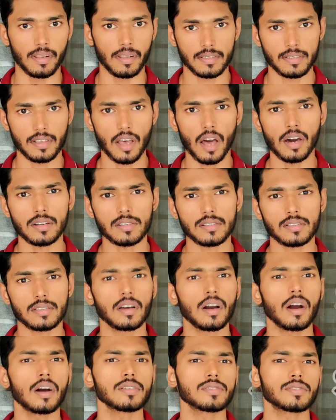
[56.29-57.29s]
SARS
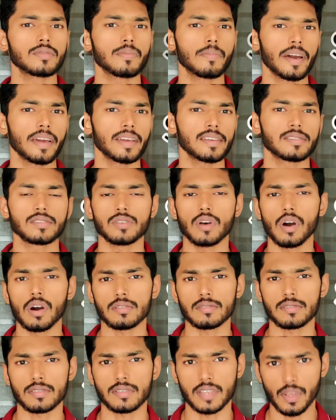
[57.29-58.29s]
caused by
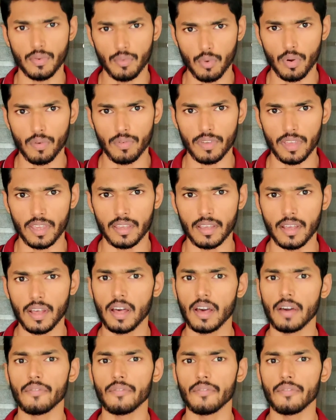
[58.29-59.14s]
SARS CoV,